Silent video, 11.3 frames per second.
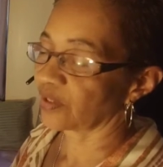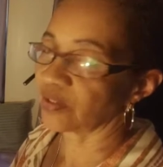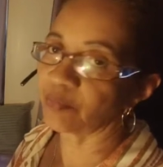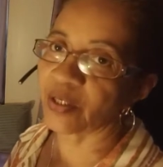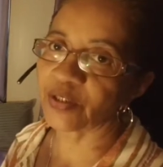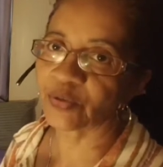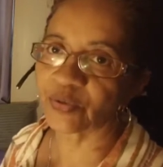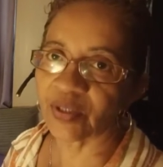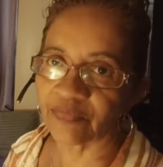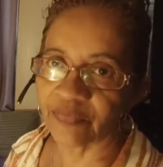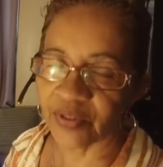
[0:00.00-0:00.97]
any medical
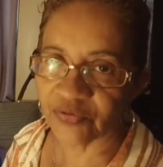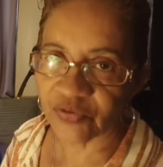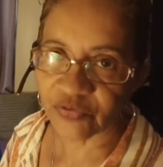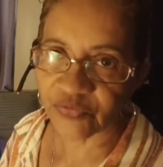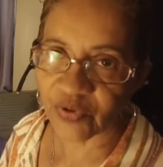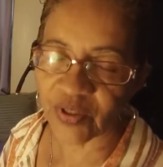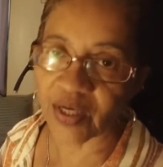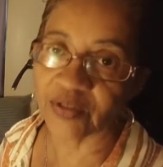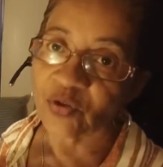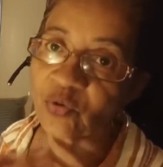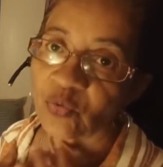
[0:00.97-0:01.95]
advice this far. I
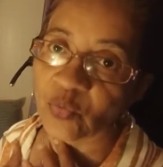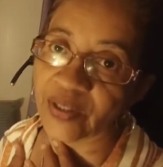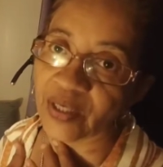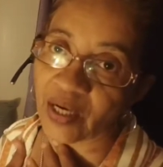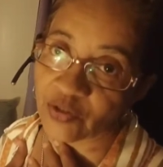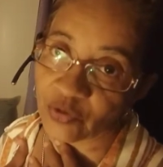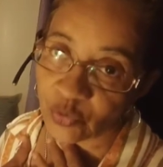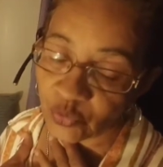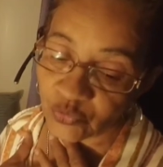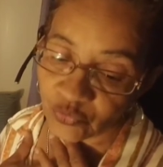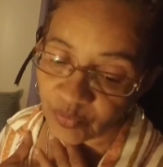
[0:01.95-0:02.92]
know what I
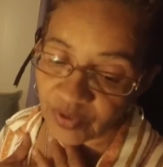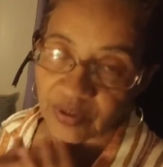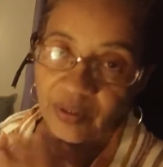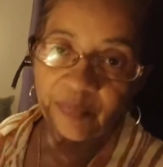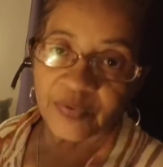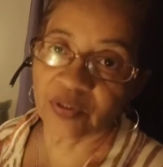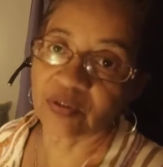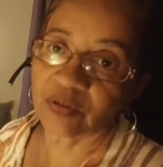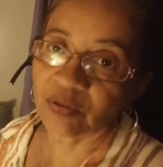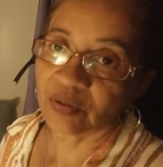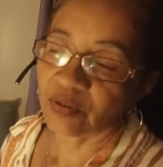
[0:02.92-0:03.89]
use may not be
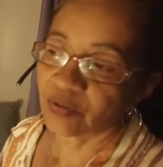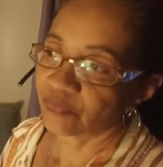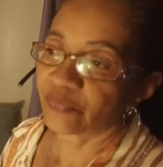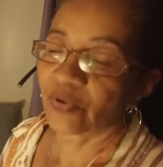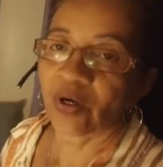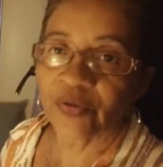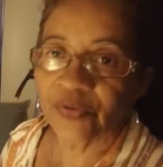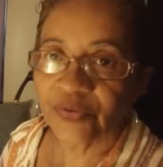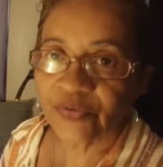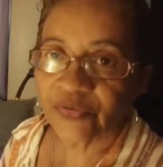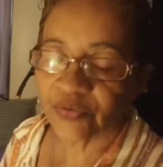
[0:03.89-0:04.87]
for
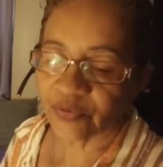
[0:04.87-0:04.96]
others.